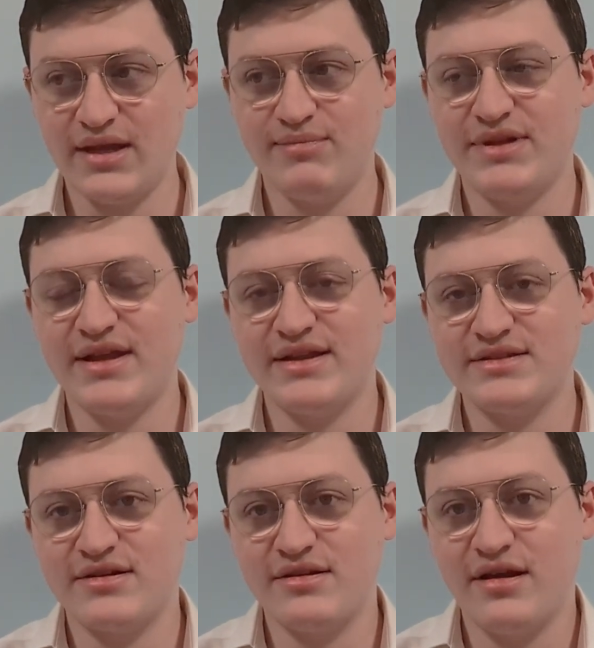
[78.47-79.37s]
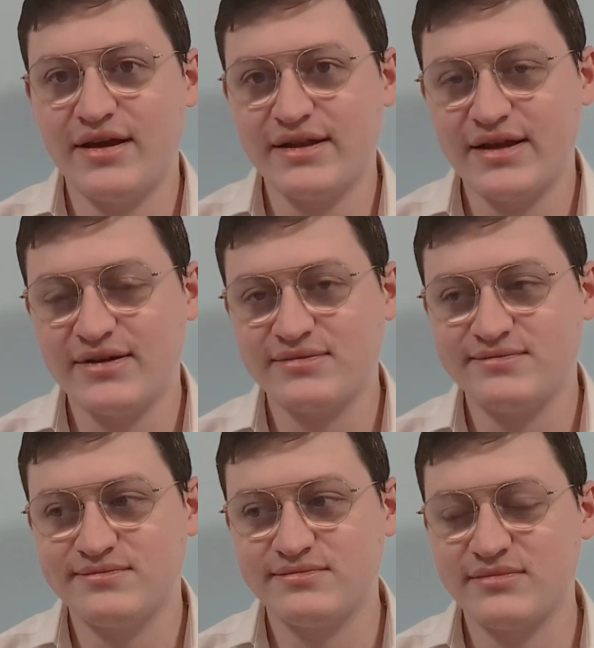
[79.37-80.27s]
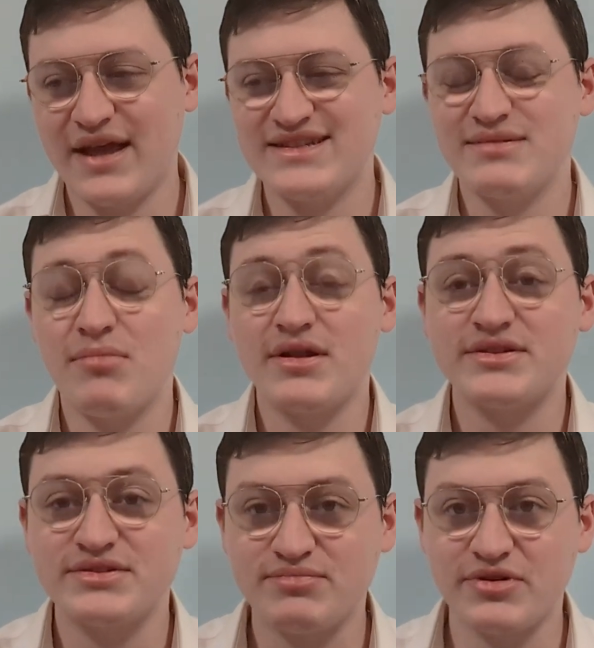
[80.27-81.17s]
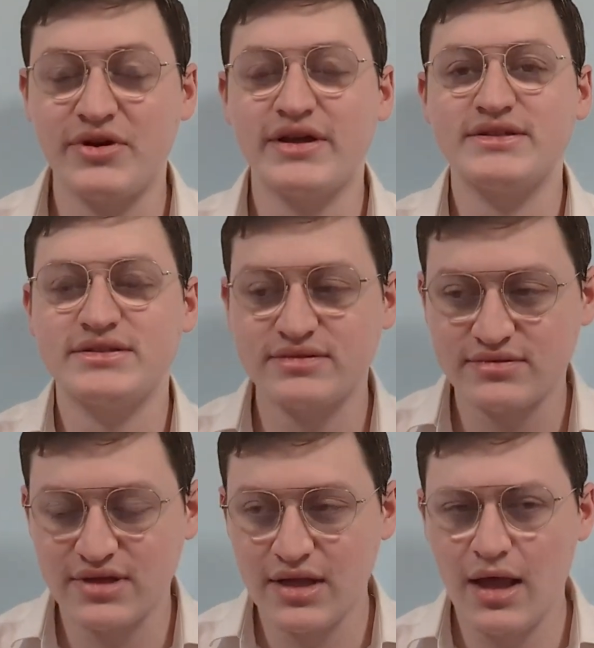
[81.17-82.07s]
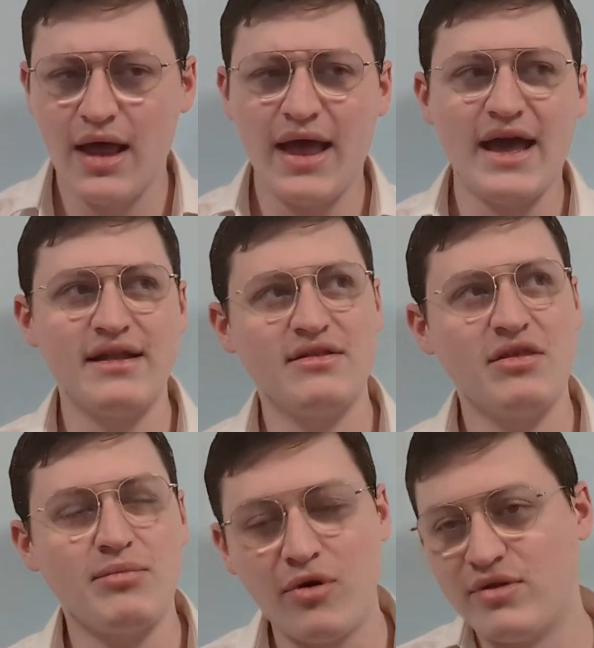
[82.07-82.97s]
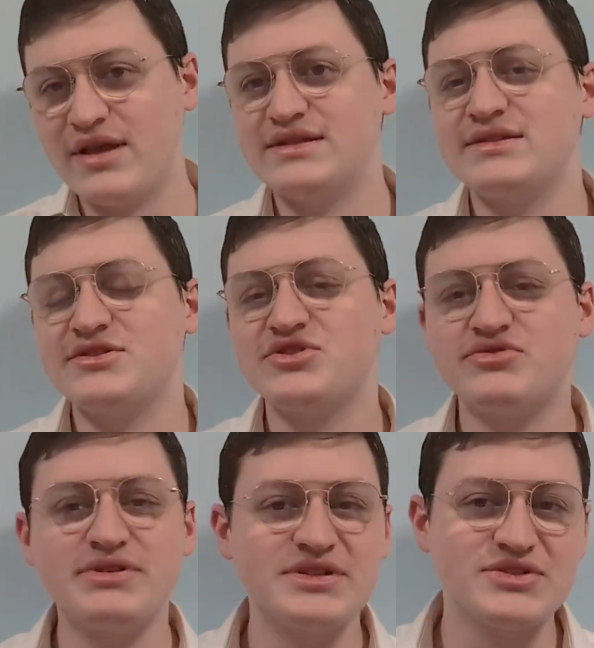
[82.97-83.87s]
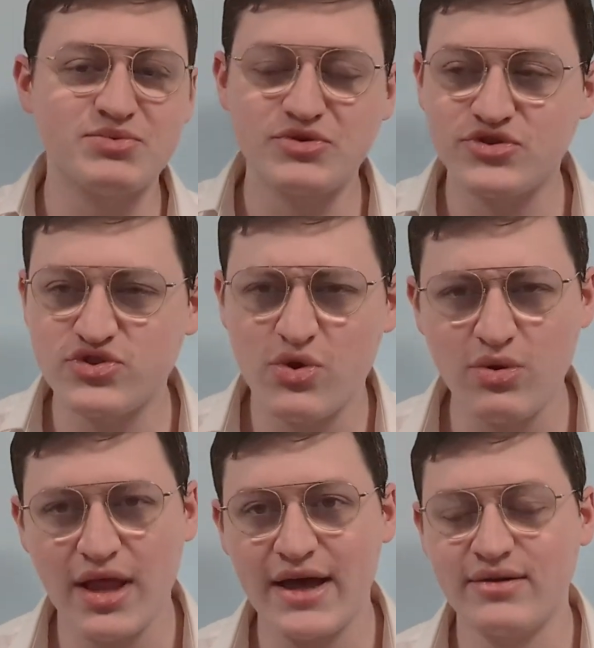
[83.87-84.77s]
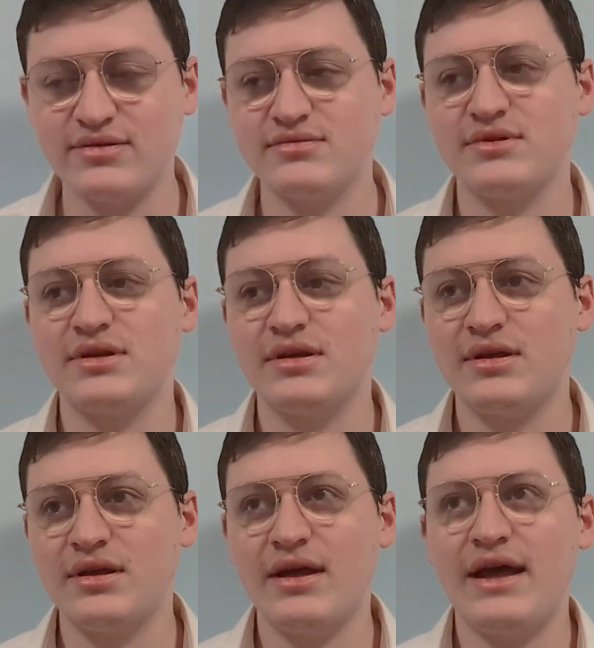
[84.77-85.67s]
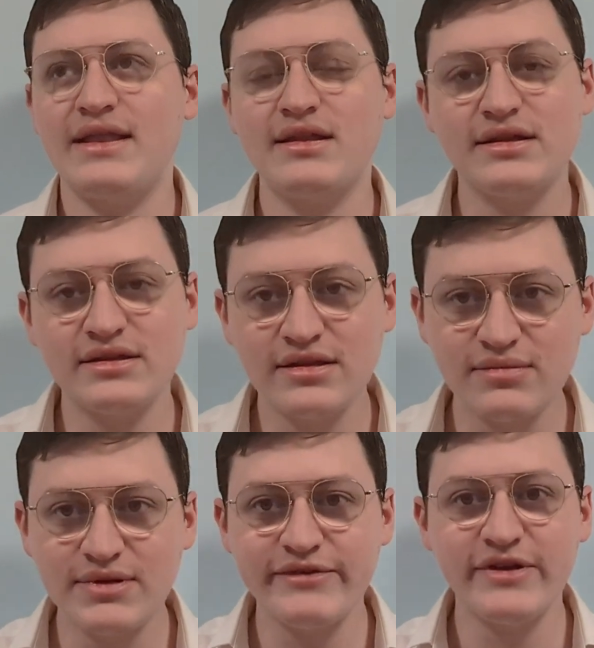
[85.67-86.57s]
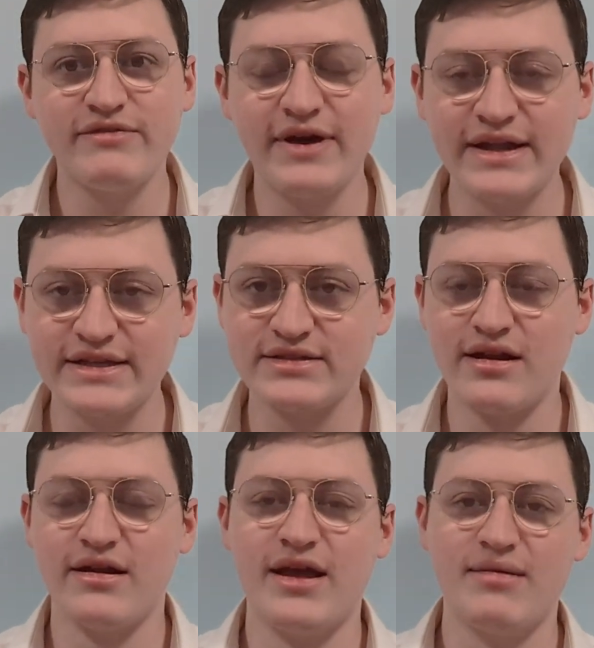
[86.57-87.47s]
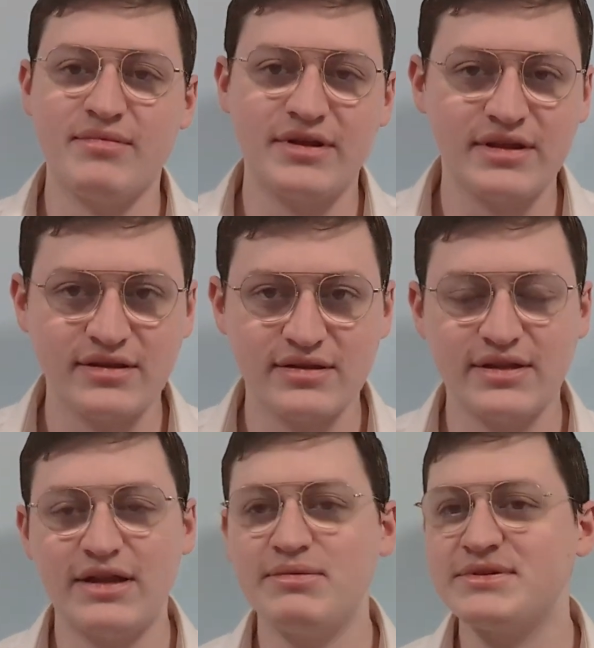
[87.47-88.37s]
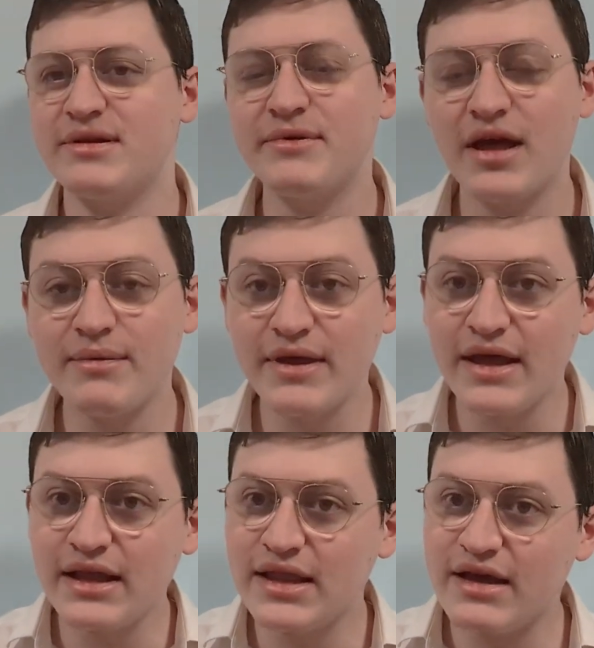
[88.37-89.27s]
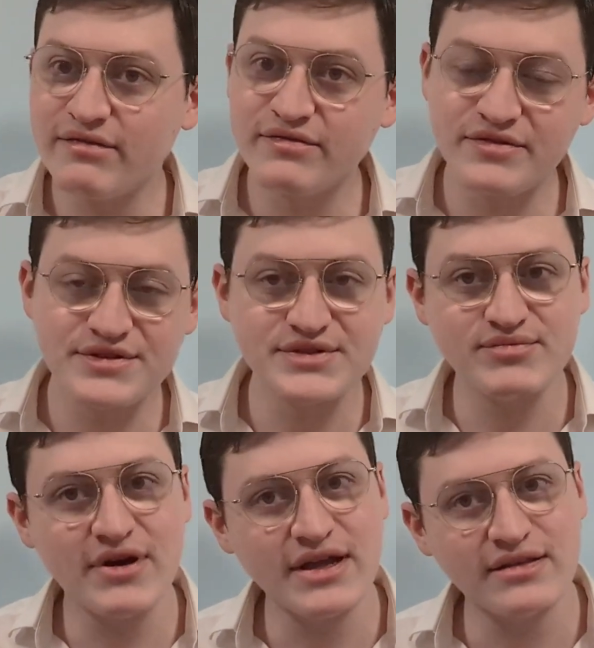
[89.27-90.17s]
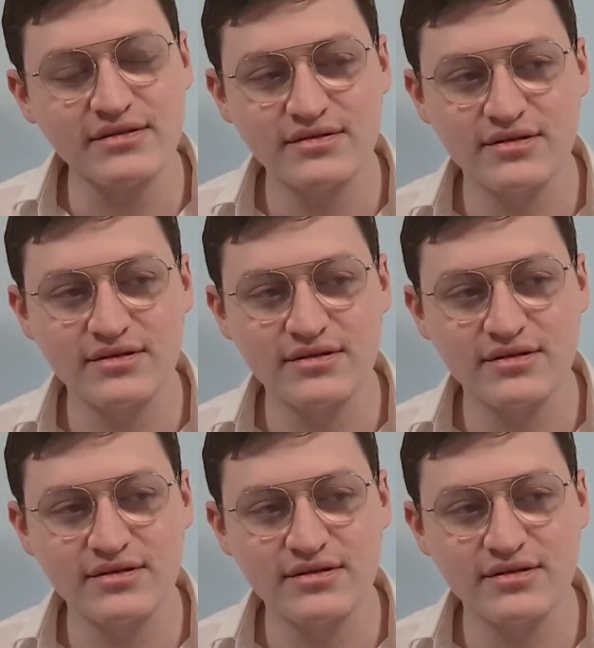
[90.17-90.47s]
But then it started dying down as the months progressed and the protests in the streets were so loud. And then a little bit of infighting started happening. And then it started becoming again left versus right.